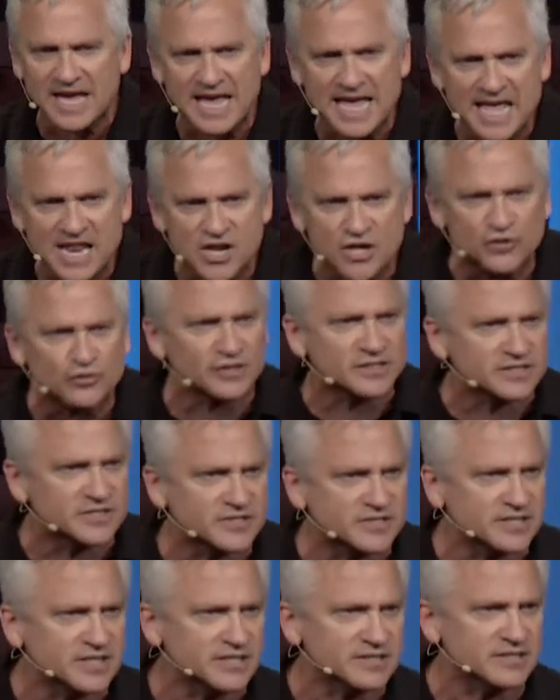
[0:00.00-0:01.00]

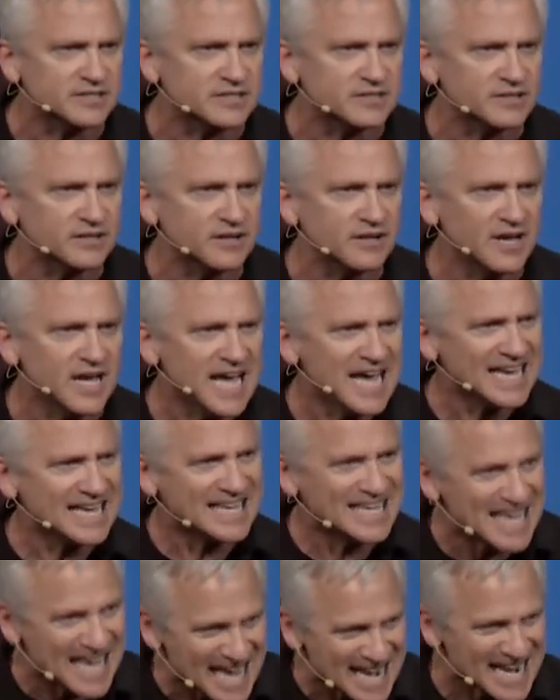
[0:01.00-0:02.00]
hindrances,
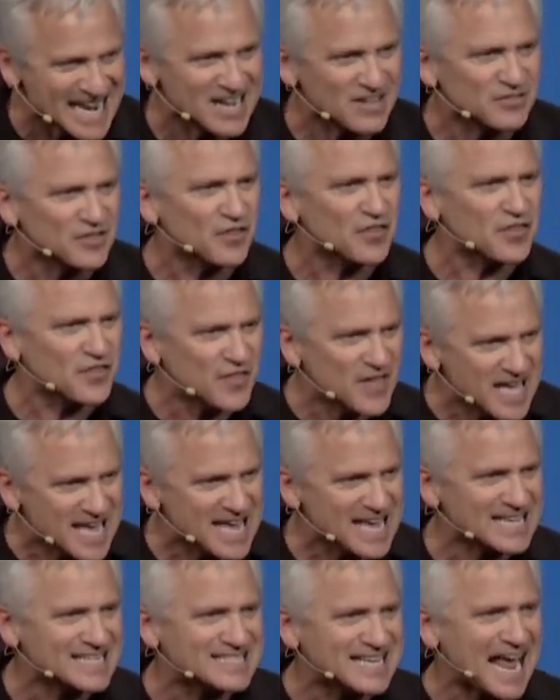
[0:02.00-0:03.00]
getting the
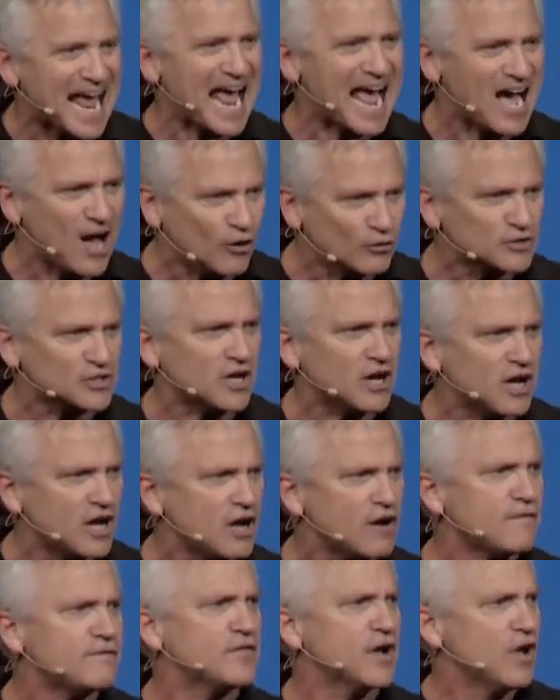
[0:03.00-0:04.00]
things out
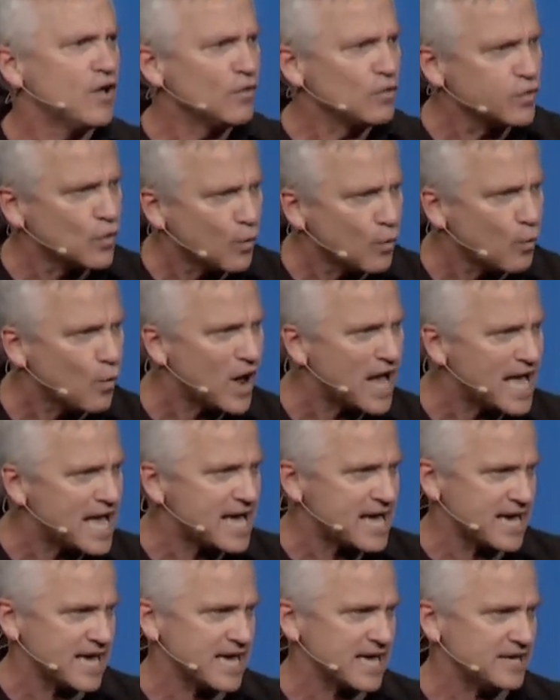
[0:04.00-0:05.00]
of the
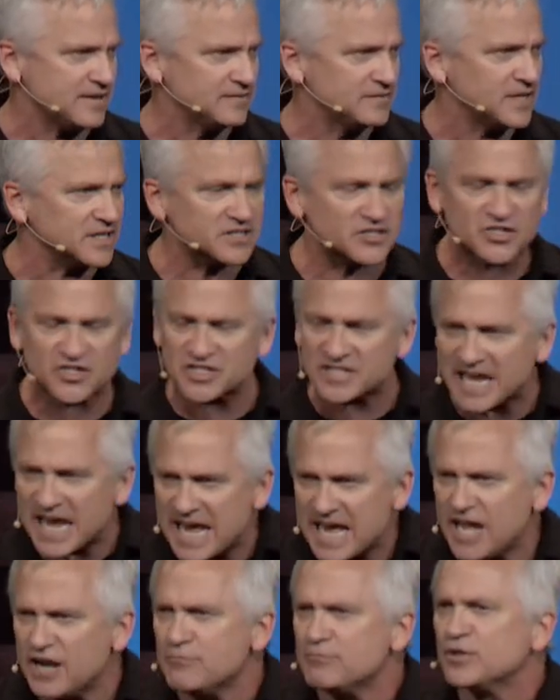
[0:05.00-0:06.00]
way that
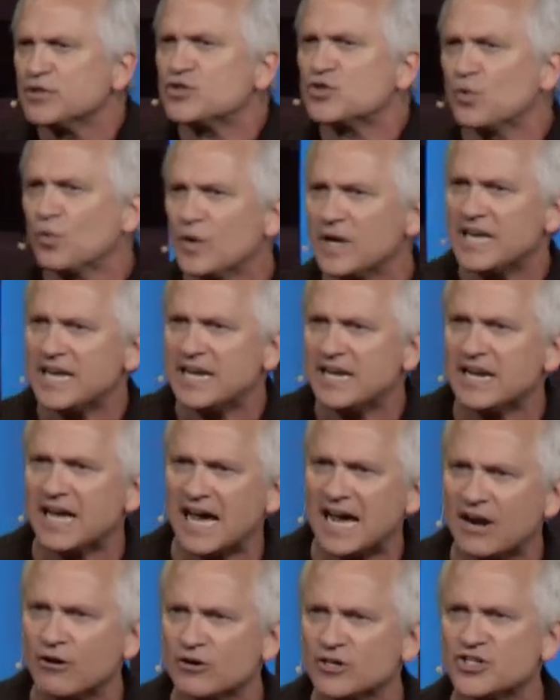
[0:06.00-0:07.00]
stand between
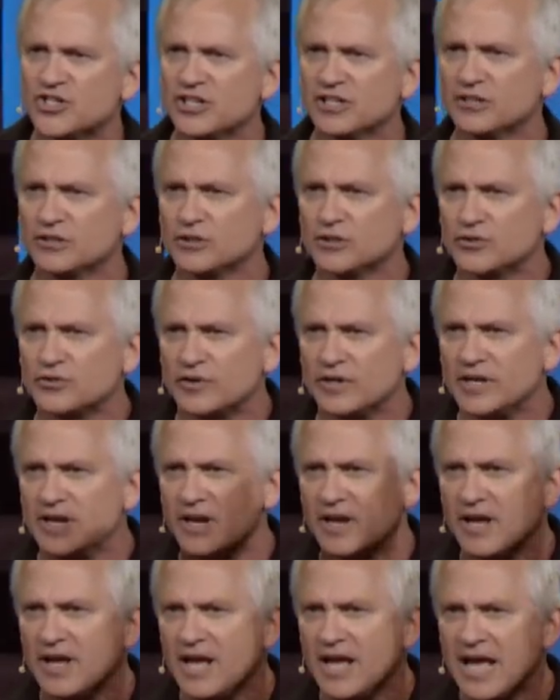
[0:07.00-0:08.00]
our
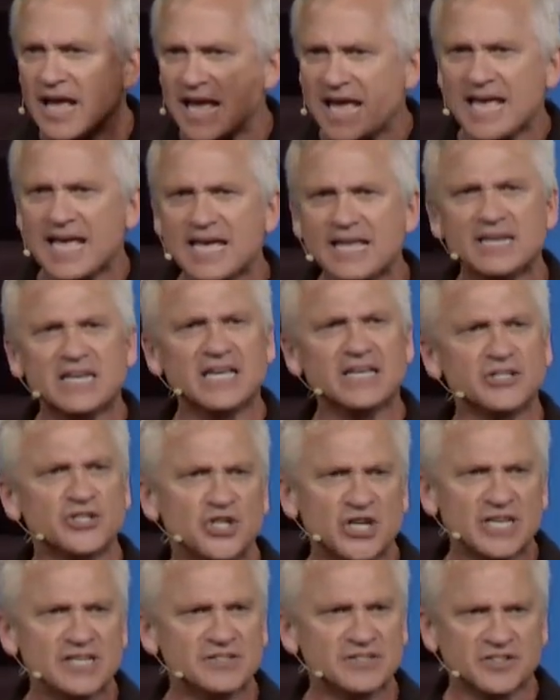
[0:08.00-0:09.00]
children and
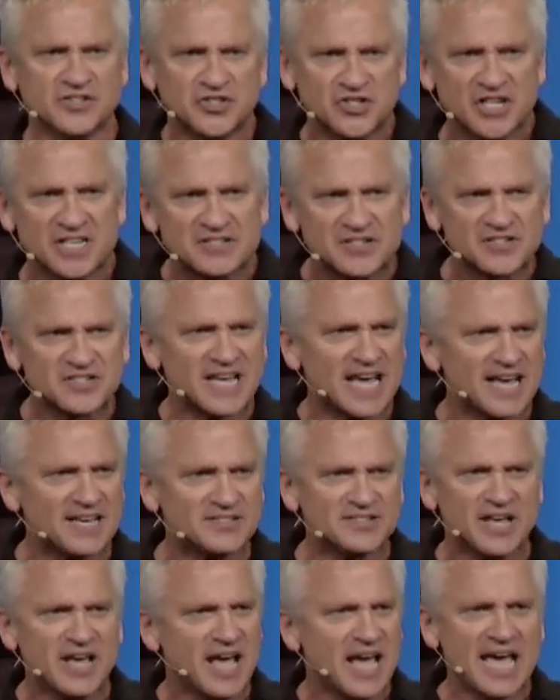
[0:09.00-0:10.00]
Jesus. Jesus
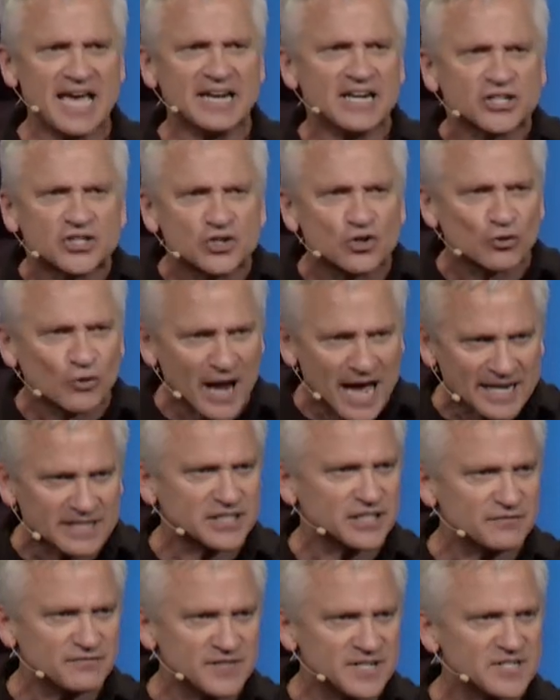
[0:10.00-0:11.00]
has an
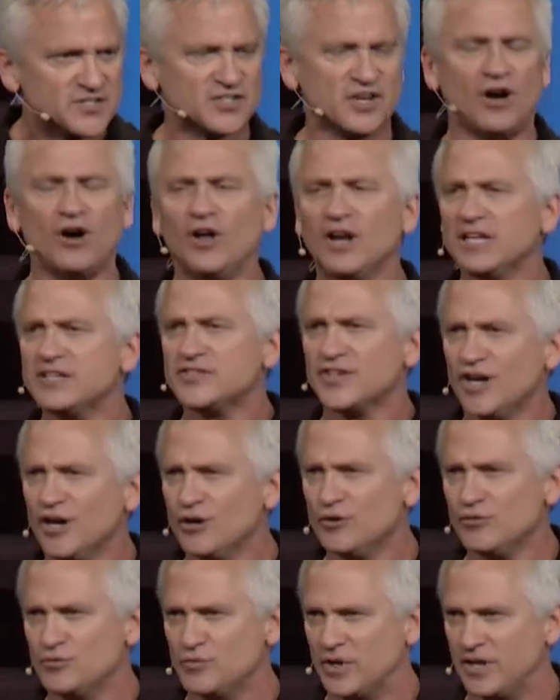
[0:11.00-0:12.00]
attractiveness all his
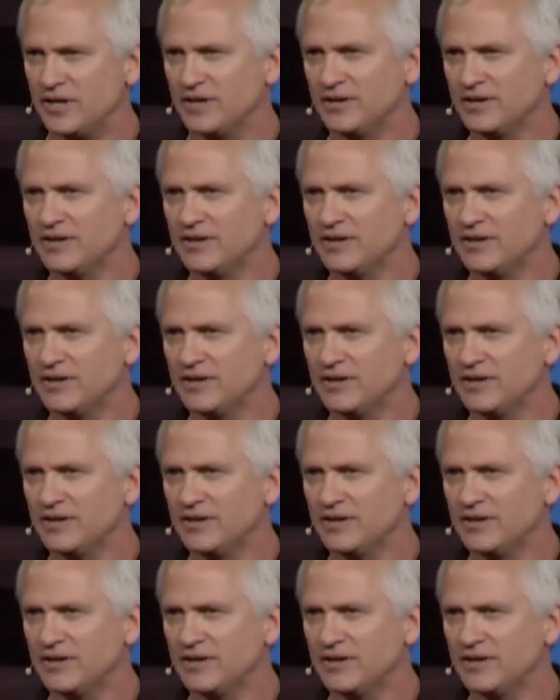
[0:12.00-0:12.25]
own.